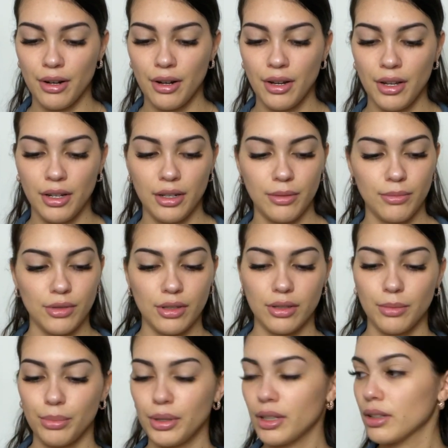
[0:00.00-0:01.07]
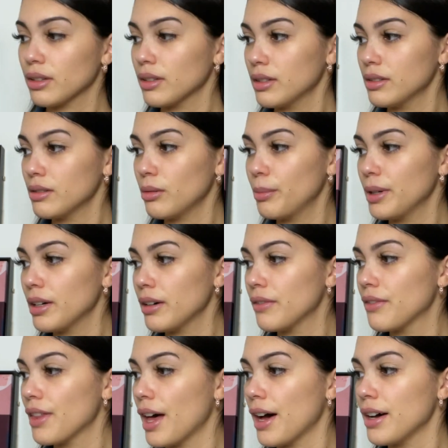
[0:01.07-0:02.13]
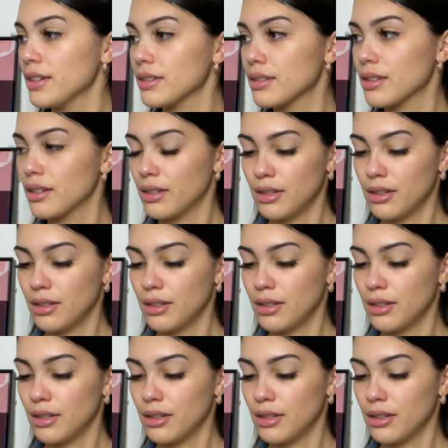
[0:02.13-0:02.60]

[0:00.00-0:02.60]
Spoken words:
I'm just gonna put a little bit of that.